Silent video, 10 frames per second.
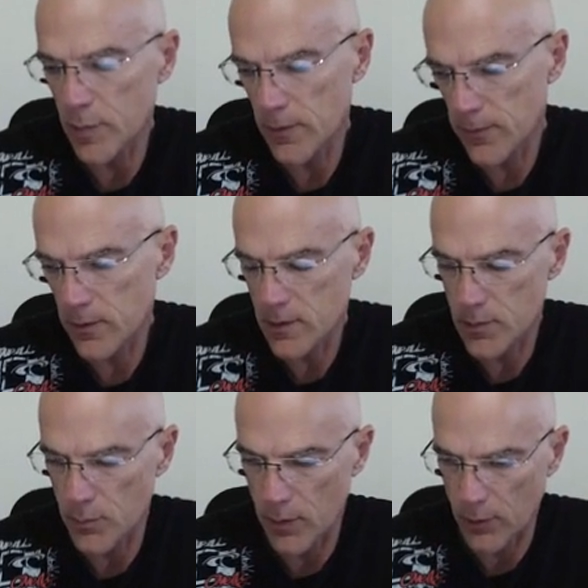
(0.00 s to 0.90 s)
but first the
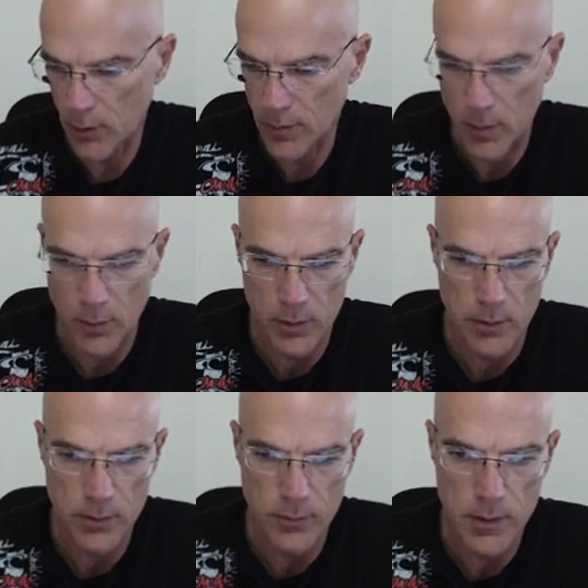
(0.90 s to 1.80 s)
binomial model
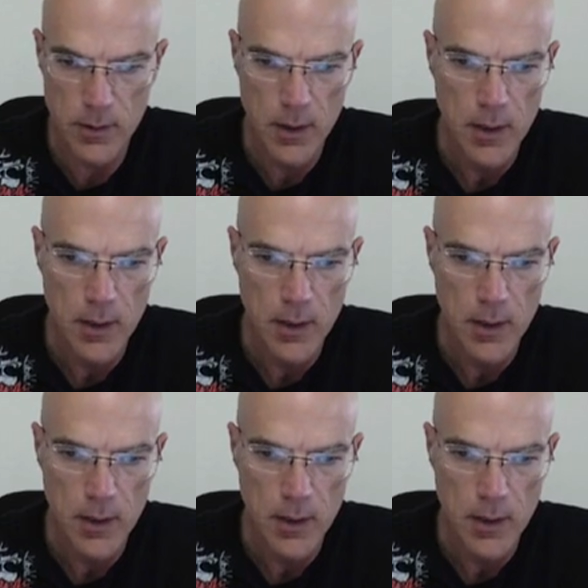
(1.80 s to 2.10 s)
to it.